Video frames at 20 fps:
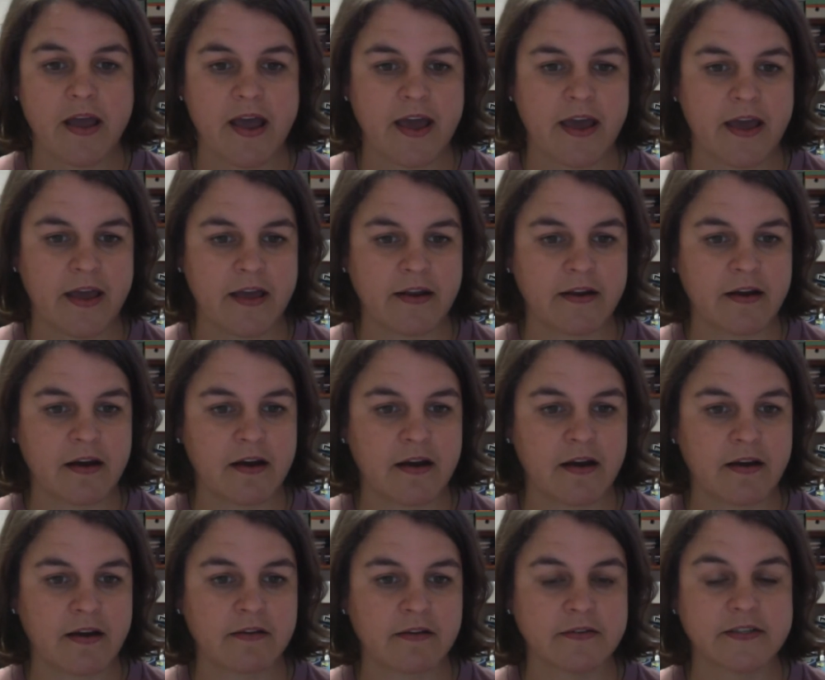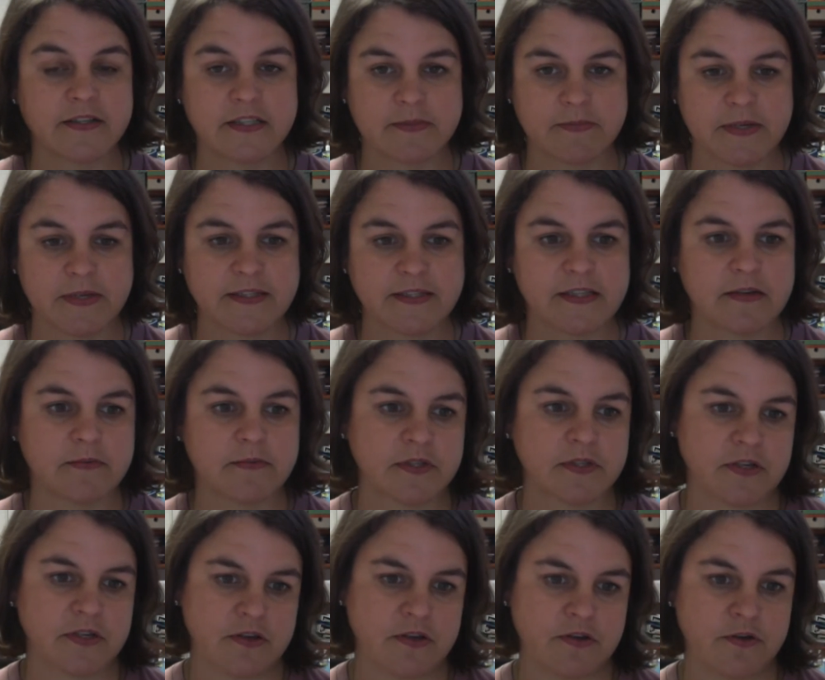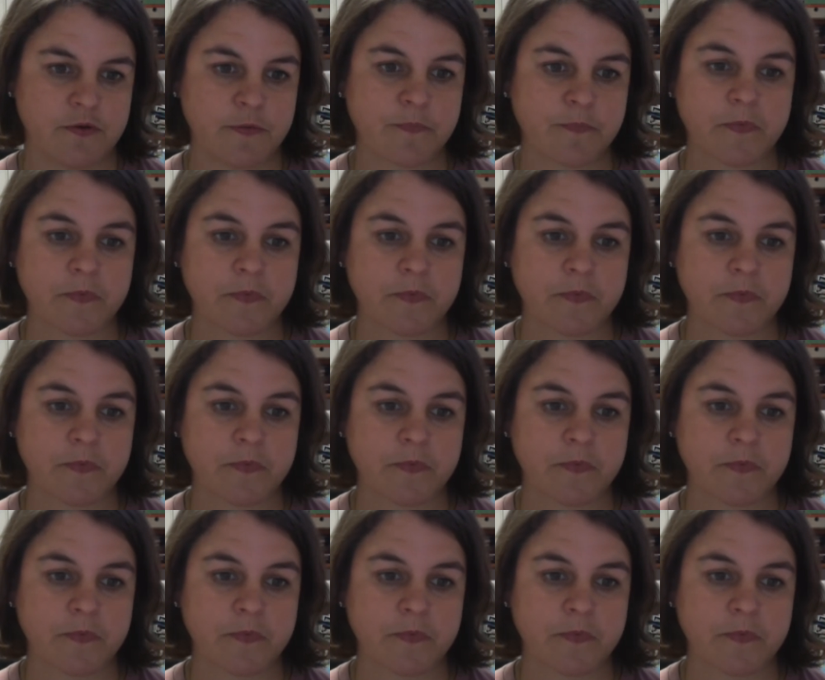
and dismiss them to you.